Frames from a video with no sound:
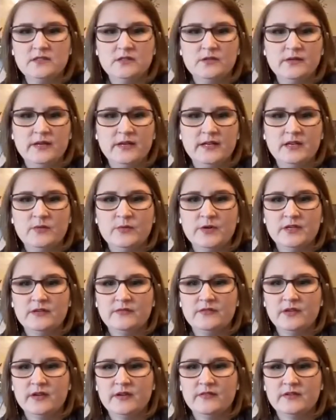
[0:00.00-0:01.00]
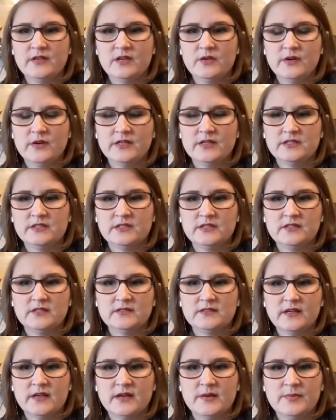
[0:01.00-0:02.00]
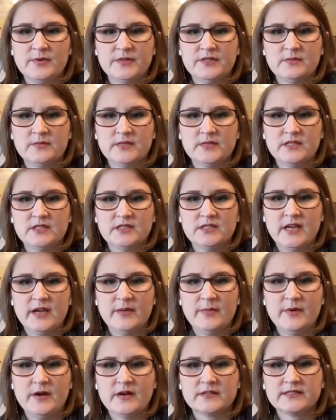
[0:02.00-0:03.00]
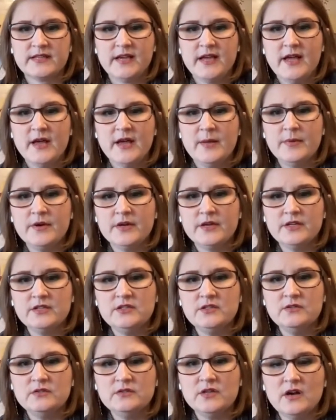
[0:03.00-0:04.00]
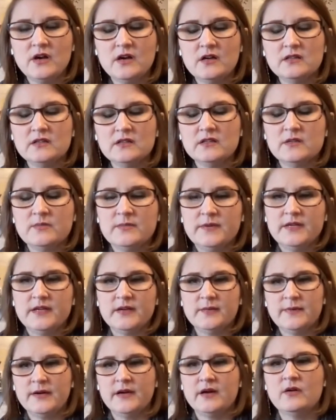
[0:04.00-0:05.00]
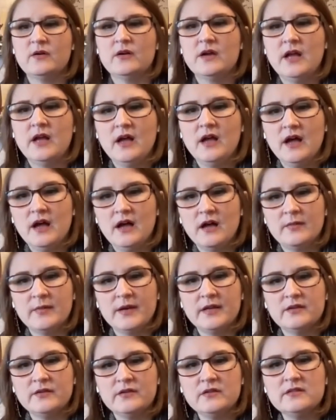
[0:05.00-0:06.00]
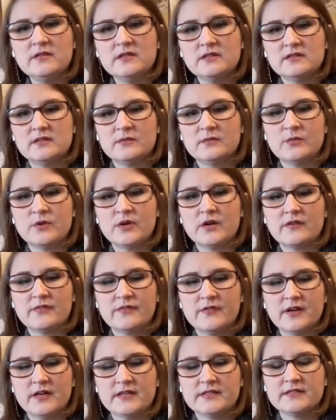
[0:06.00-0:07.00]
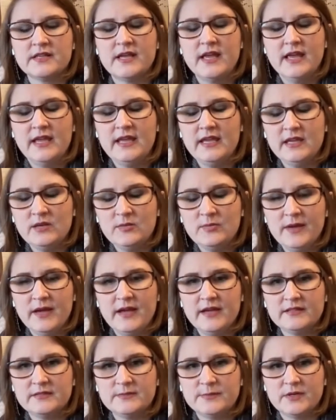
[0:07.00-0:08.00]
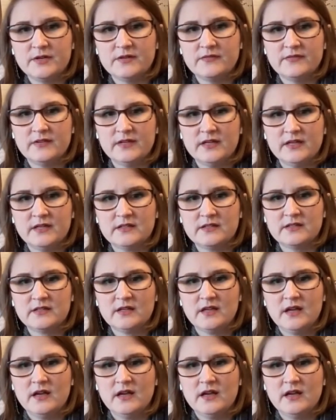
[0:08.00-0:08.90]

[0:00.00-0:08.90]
do, anyone, if you have any questions, put them in the chat box. But could you talk a little bit about, I know you did some work for us in Past Perfect